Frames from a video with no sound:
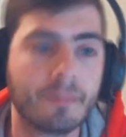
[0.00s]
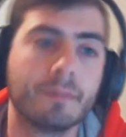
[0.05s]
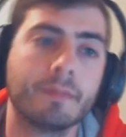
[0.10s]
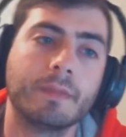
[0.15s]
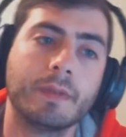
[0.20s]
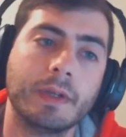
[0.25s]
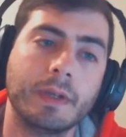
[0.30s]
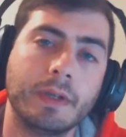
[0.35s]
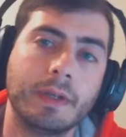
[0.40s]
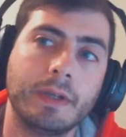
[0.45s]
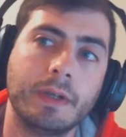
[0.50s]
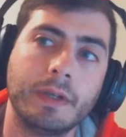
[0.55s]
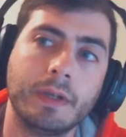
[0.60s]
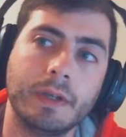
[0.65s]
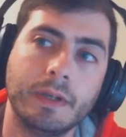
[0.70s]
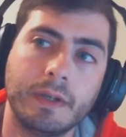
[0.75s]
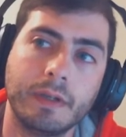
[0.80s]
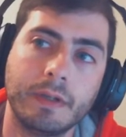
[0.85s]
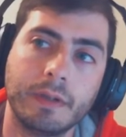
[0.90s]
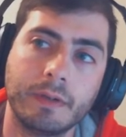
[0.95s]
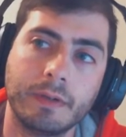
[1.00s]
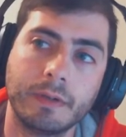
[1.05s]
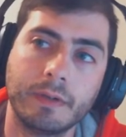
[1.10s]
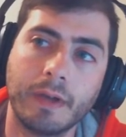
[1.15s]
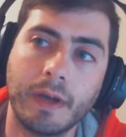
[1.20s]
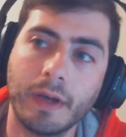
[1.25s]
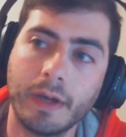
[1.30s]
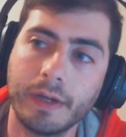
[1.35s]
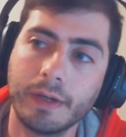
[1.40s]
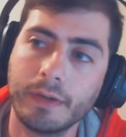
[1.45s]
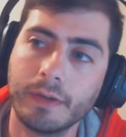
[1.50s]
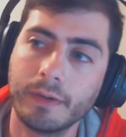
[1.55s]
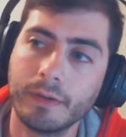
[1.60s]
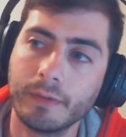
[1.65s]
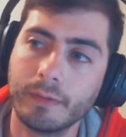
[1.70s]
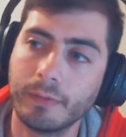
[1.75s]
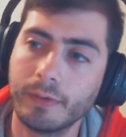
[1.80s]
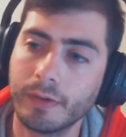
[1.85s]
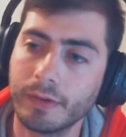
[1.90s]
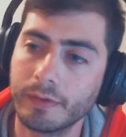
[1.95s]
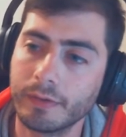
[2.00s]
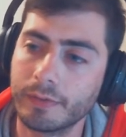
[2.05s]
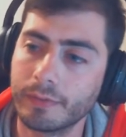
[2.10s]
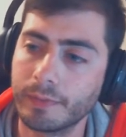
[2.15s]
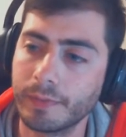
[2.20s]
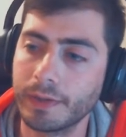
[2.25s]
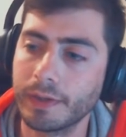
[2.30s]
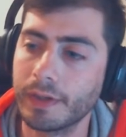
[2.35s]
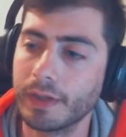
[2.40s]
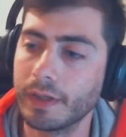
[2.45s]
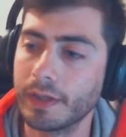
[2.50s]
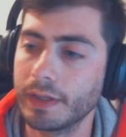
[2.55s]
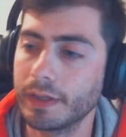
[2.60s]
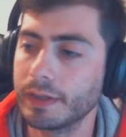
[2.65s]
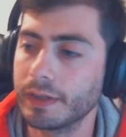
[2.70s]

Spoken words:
And then Dino, what else we got?